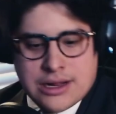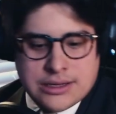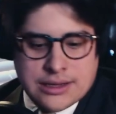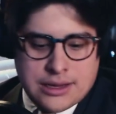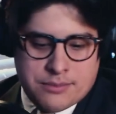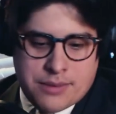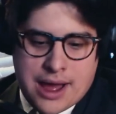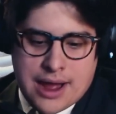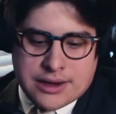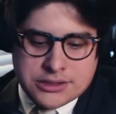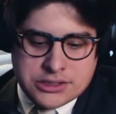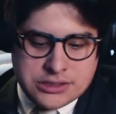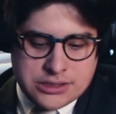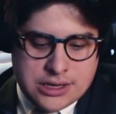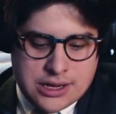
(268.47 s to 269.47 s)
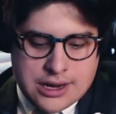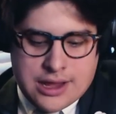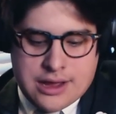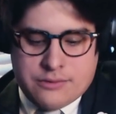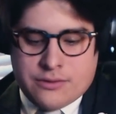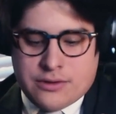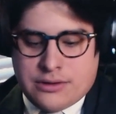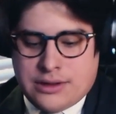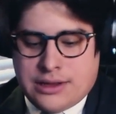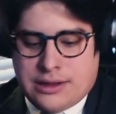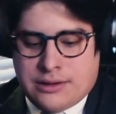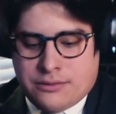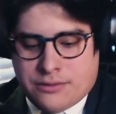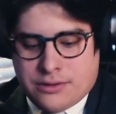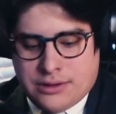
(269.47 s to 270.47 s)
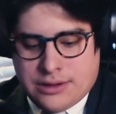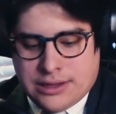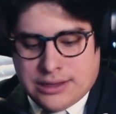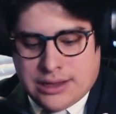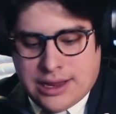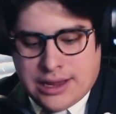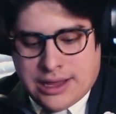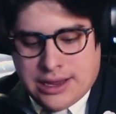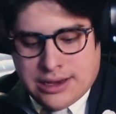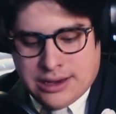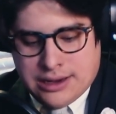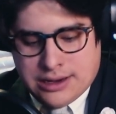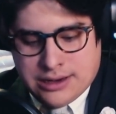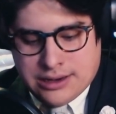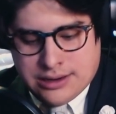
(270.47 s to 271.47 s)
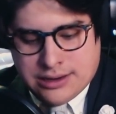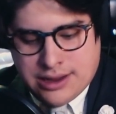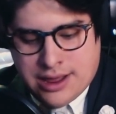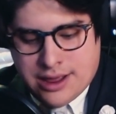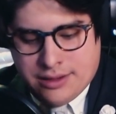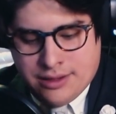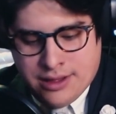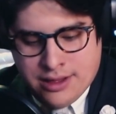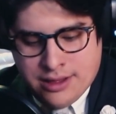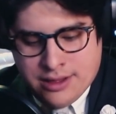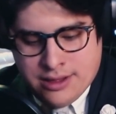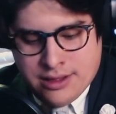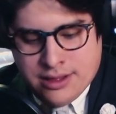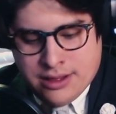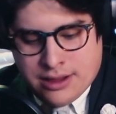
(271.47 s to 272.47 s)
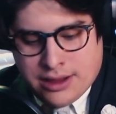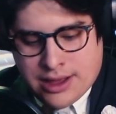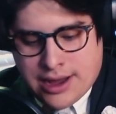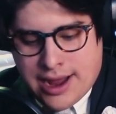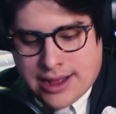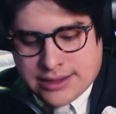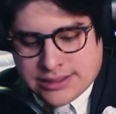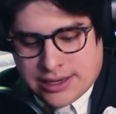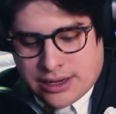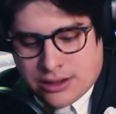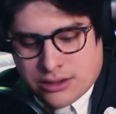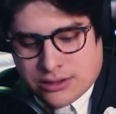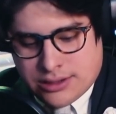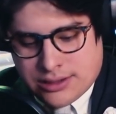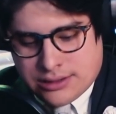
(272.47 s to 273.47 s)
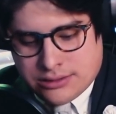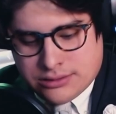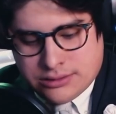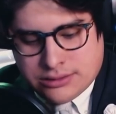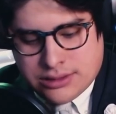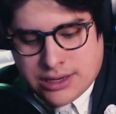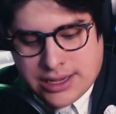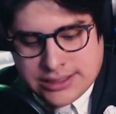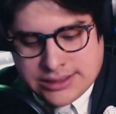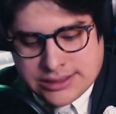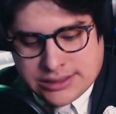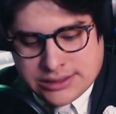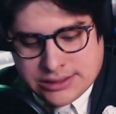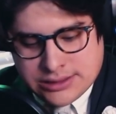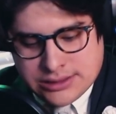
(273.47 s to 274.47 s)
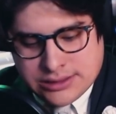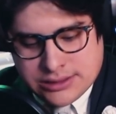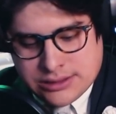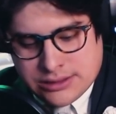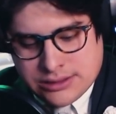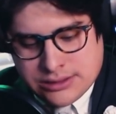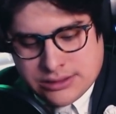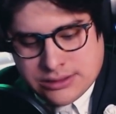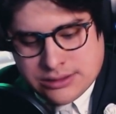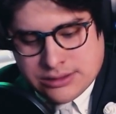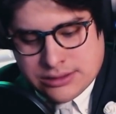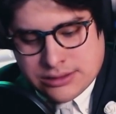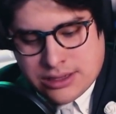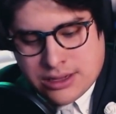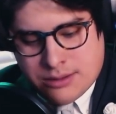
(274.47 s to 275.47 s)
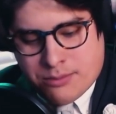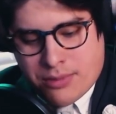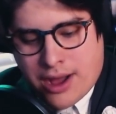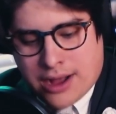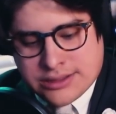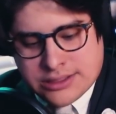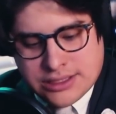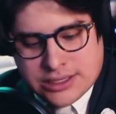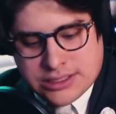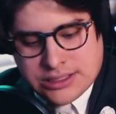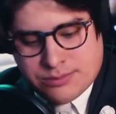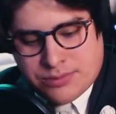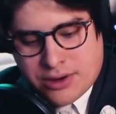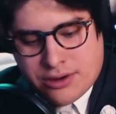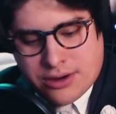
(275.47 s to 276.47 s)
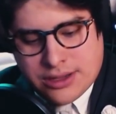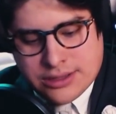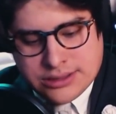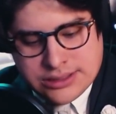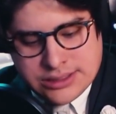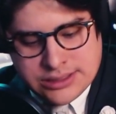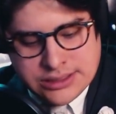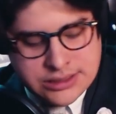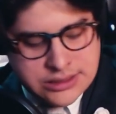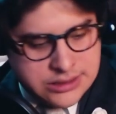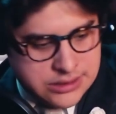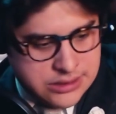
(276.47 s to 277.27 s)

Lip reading: clean packaging. Again, really, really liking it. Kind of has like a nice unboxing experience.